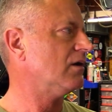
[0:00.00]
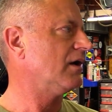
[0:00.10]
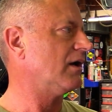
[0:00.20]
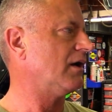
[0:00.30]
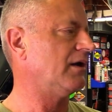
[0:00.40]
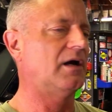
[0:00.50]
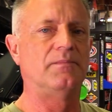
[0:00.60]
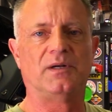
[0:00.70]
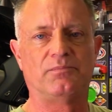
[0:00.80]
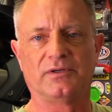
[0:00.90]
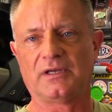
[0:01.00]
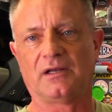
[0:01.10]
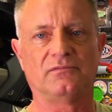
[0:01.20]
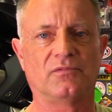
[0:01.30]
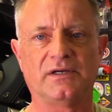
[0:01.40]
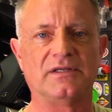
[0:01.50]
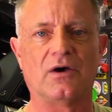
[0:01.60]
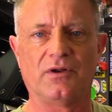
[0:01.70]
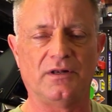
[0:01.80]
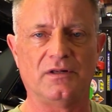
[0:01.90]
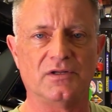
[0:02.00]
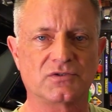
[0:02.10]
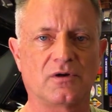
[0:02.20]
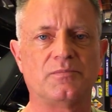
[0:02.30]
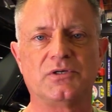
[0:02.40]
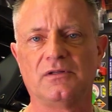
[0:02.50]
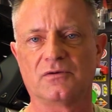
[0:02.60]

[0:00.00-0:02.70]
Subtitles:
I'm going to put that right down in the description.